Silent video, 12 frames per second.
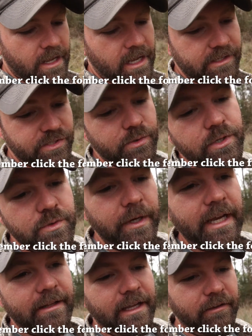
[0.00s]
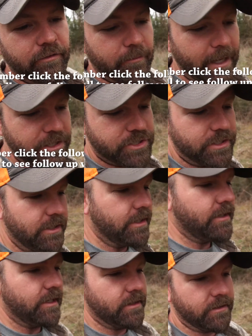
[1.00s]
as soon as we get the information,
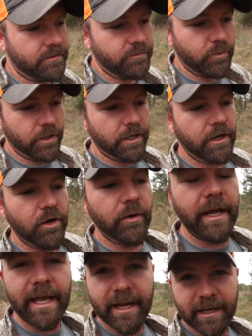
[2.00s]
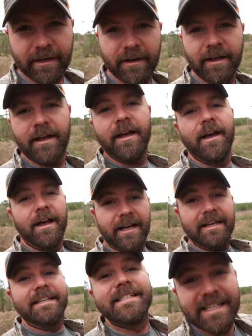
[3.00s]
we're gonna go ahead and
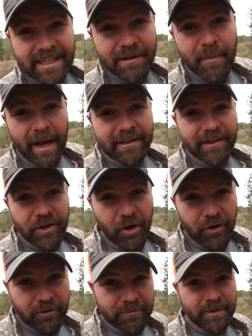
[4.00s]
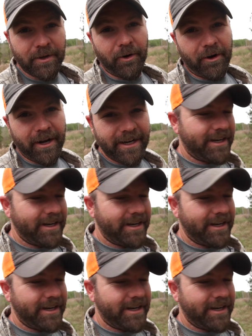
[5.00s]
send it back to y'all, all right?